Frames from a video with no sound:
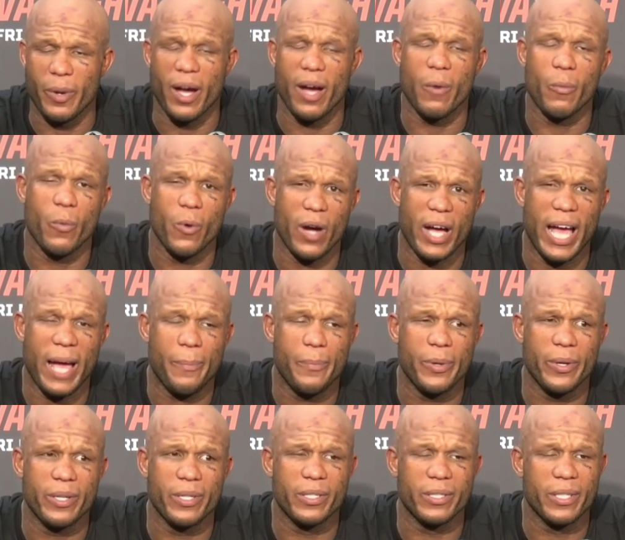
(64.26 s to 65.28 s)
but what
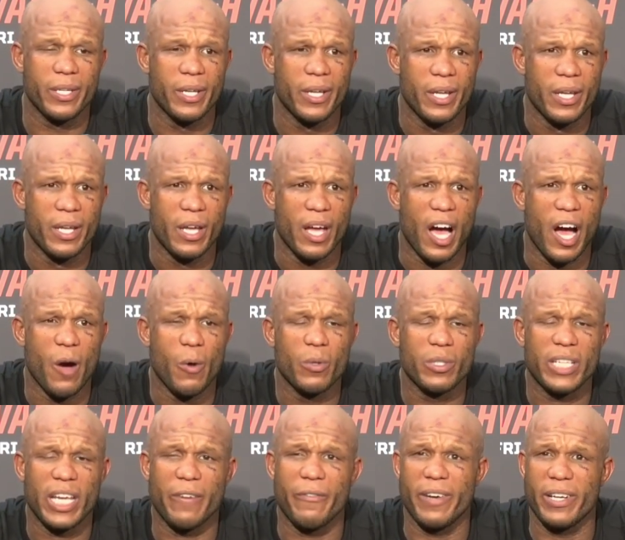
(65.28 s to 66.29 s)
happened, I
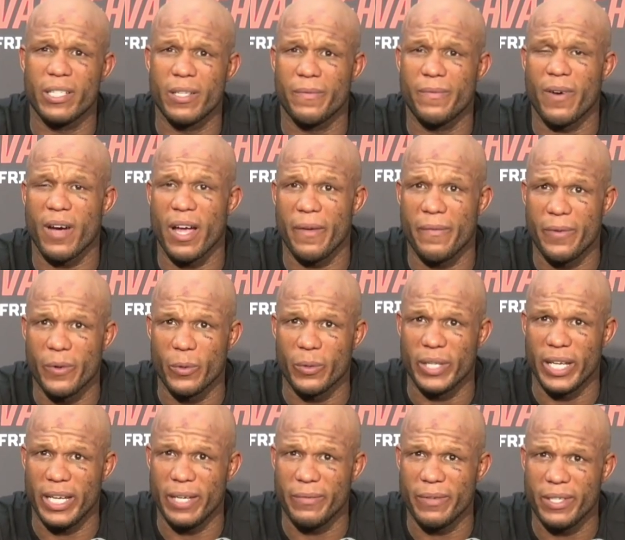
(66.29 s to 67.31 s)
was getting ready to fight Phil
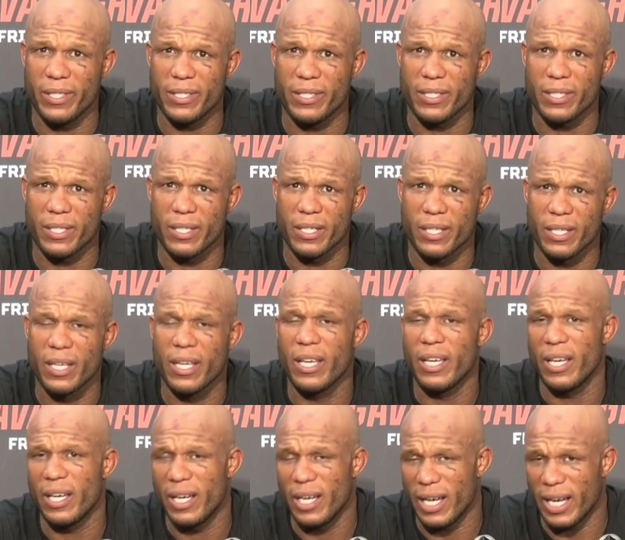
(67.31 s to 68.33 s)
Davis.
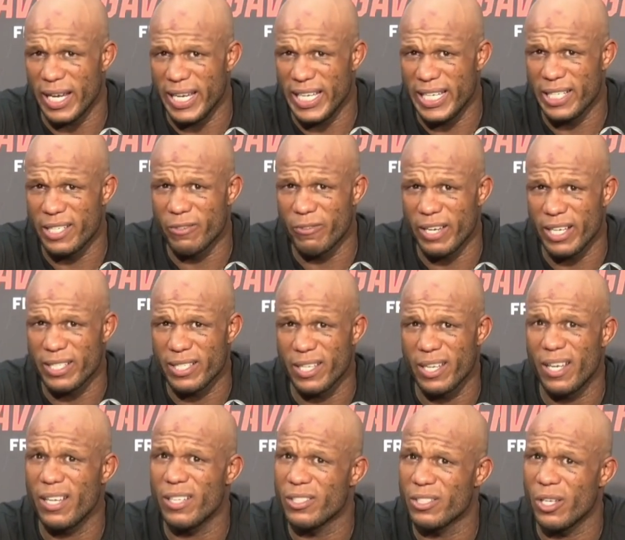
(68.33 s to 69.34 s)
I needed a
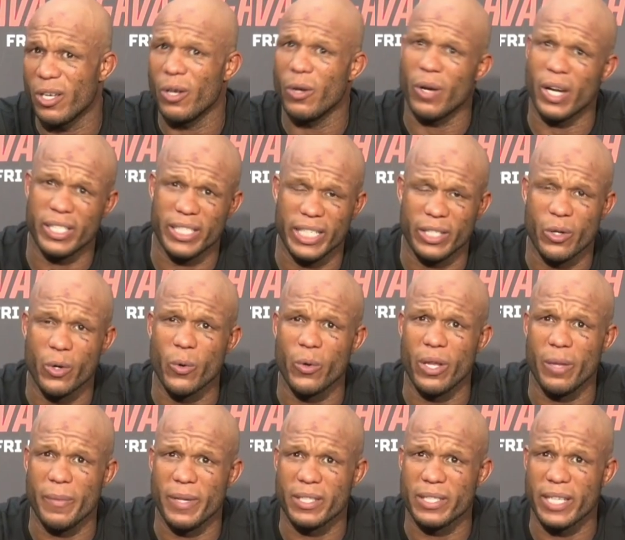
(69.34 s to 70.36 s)
wrestler, so I did
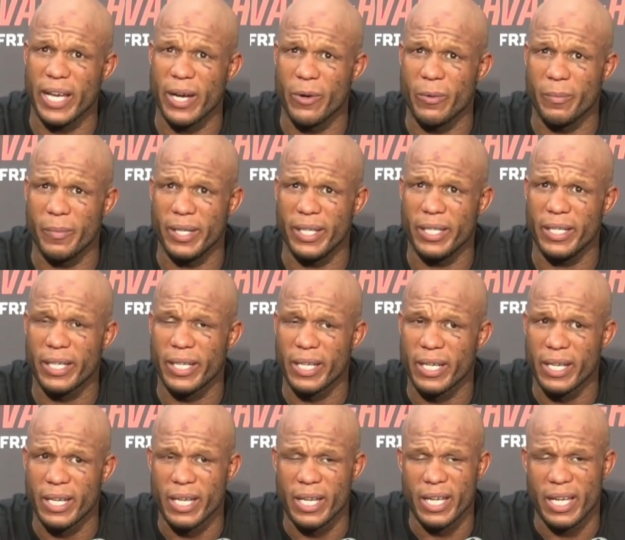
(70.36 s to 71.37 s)
call him in to help me,
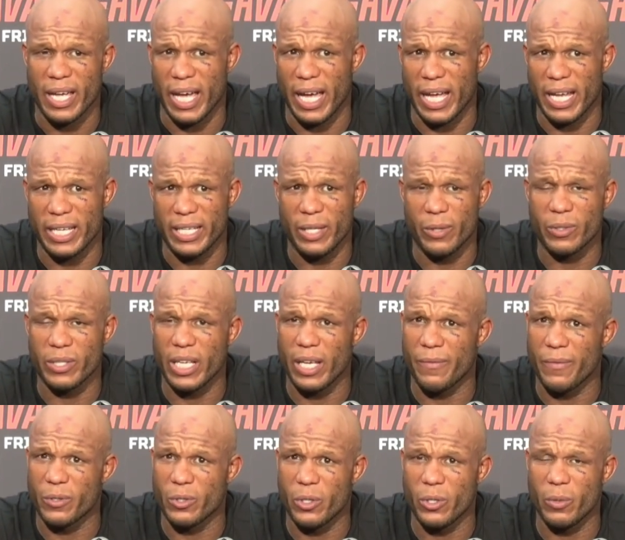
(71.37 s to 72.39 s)
and he was there
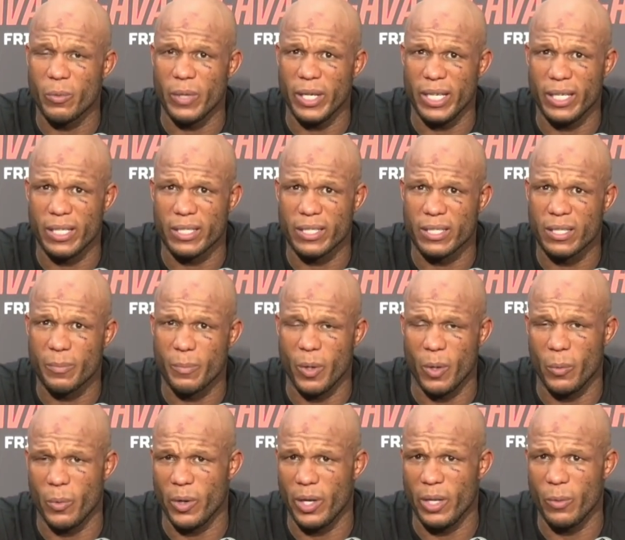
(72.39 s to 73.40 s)
for 2 weeks,
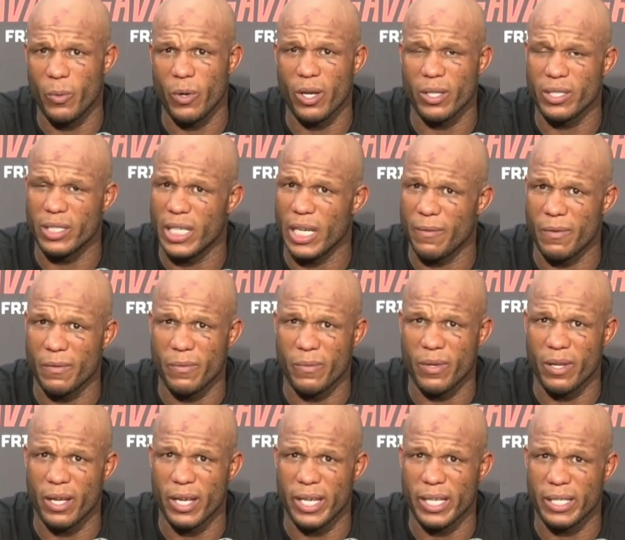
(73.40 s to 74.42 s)
but we already worked together
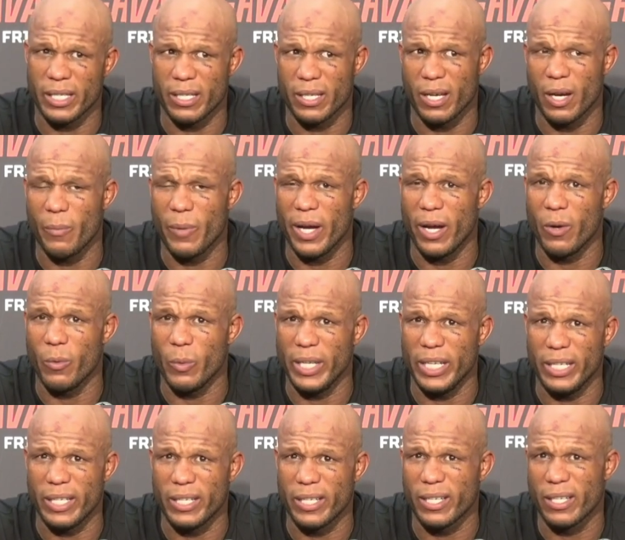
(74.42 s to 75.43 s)
for like about a
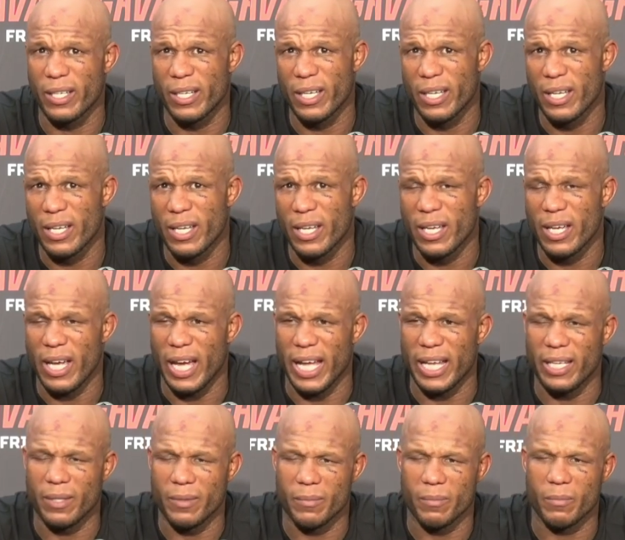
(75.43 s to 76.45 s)
week.
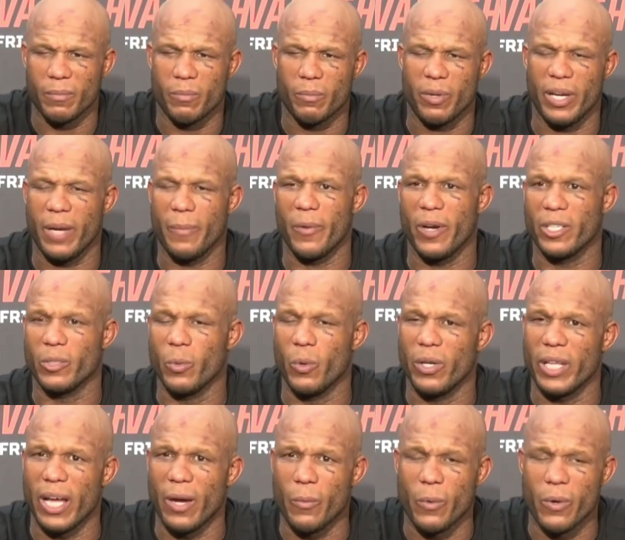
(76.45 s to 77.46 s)
Gotcha. And pretty much
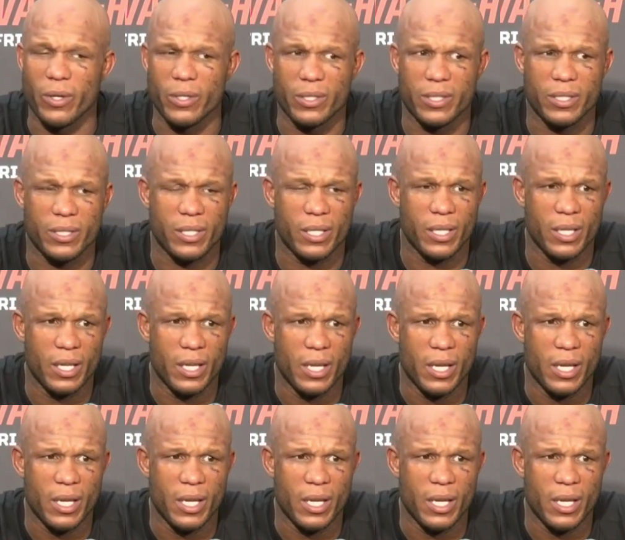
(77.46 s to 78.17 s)
what that was,